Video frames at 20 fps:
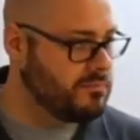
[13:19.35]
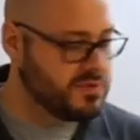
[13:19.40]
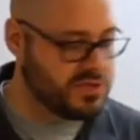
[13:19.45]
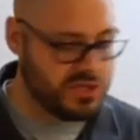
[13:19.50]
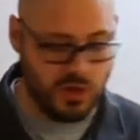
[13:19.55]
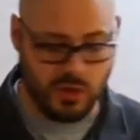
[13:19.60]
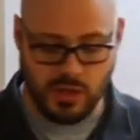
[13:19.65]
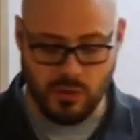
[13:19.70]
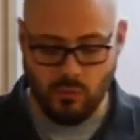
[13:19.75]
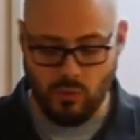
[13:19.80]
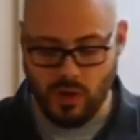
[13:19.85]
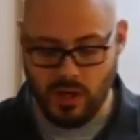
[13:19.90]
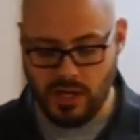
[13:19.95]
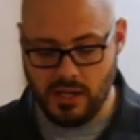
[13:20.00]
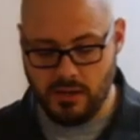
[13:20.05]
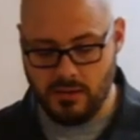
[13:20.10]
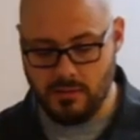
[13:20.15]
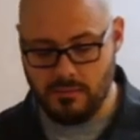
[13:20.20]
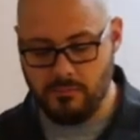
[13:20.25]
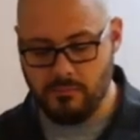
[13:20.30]
So he want,
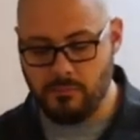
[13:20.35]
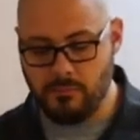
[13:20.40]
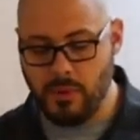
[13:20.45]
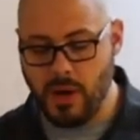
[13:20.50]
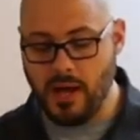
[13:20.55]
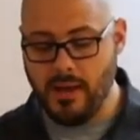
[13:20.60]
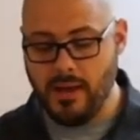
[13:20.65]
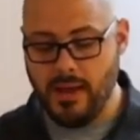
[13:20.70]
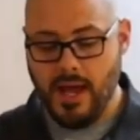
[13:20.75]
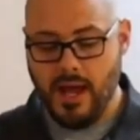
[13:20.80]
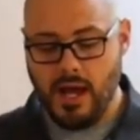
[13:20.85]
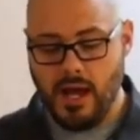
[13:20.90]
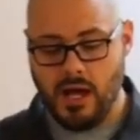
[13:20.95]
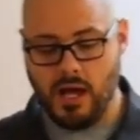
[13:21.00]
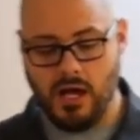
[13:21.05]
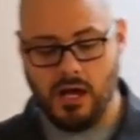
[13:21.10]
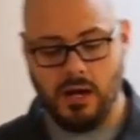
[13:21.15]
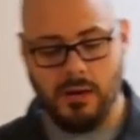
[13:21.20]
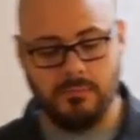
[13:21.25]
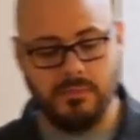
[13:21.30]
he, but
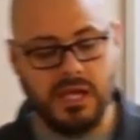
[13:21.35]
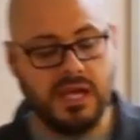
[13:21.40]
um,